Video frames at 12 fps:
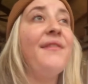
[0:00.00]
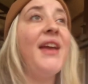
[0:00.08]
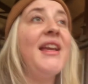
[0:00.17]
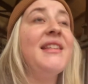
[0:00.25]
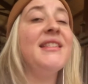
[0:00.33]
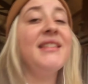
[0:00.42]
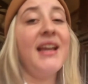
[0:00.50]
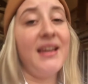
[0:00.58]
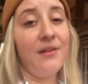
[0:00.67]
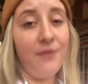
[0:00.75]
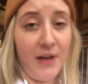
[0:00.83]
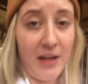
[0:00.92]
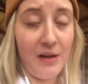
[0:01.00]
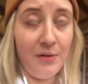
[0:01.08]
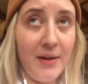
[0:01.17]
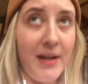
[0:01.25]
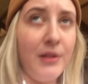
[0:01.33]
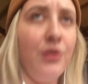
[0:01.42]
a second
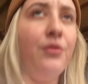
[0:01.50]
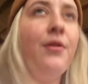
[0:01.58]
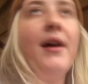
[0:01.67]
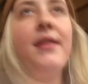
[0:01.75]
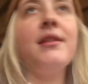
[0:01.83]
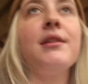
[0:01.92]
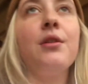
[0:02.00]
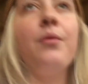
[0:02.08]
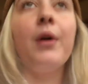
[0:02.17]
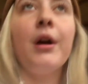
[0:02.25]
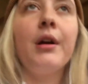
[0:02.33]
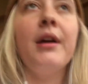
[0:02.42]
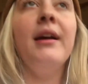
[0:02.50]
video. And I don't know how that's gonna work,